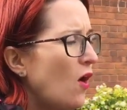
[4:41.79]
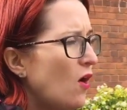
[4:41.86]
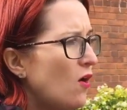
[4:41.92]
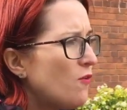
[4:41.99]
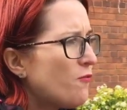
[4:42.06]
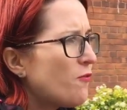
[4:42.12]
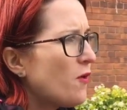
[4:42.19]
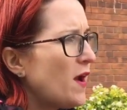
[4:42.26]

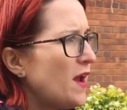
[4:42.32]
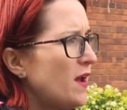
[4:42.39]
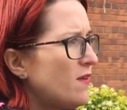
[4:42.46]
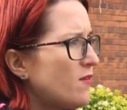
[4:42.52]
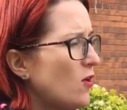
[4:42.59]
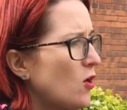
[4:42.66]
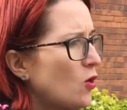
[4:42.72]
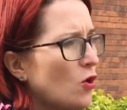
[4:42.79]
afraid
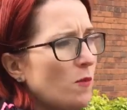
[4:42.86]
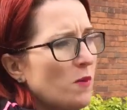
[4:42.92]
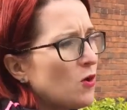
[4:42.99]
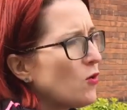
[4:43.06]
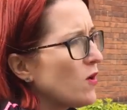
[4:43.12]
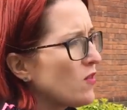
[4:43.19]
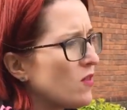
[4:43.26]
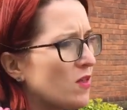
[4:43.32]
to come
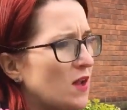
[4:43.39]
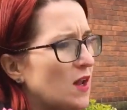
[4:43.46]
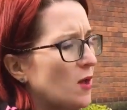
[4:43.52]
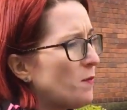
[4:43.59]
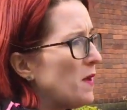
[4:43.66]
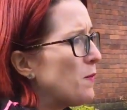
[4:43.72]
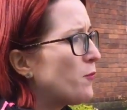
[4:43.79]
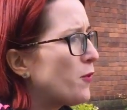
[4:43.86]
across as a little
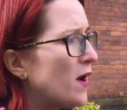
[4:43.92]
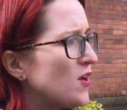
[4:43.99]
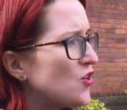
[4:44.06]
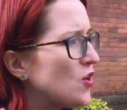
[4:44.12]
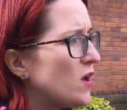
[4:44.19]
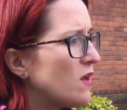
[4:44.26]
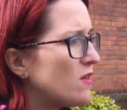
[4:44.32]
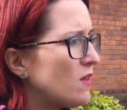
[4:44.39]
bit
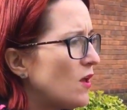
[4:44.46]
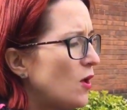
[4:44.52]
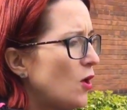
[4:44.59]
precious.